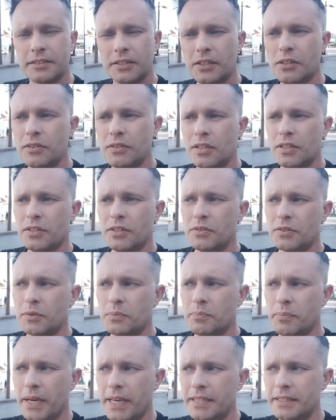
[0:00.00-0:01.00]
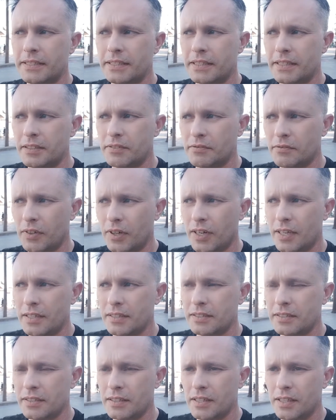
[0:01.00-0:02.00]
I know it's basic
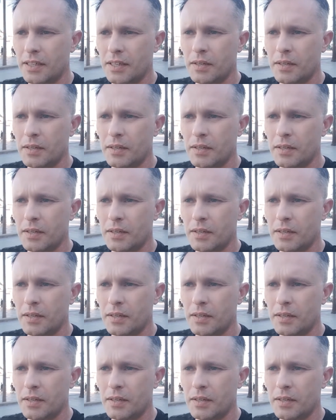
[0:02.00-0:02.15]
advice,